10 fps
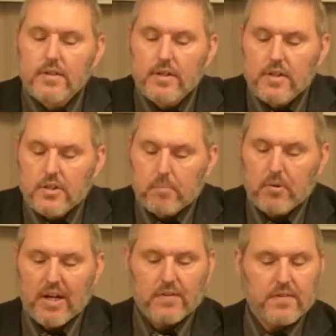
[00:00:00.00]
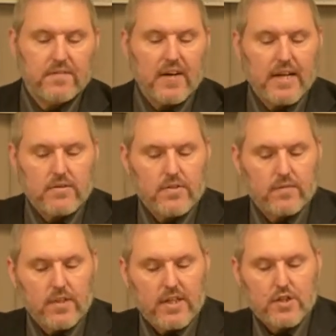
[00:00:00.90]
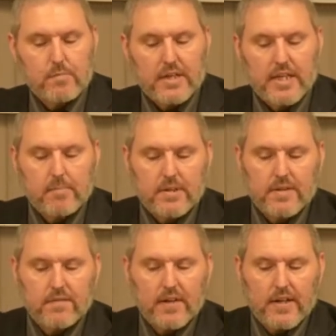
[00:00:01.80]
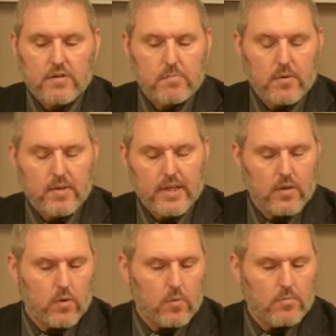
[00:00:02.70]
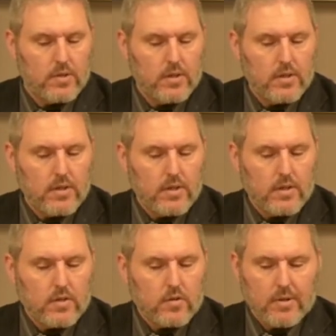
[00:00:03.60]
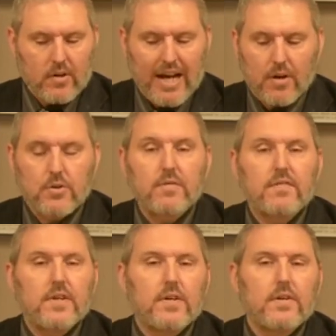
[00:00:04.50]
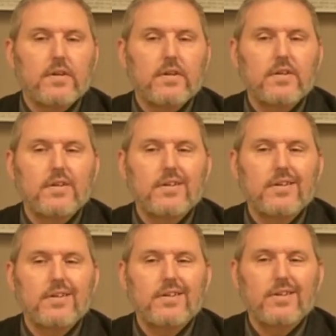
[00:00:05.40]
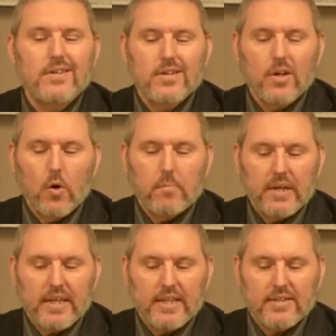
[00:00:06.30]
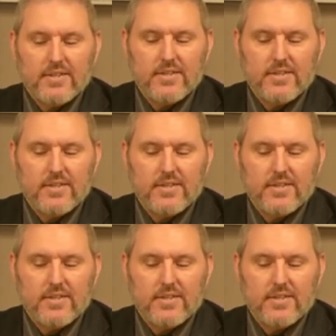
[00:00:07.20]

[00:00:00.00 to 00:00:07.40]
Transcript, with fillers: to put out the fires of lust by keeping the fires burning at home, no matter how you feel. Obedience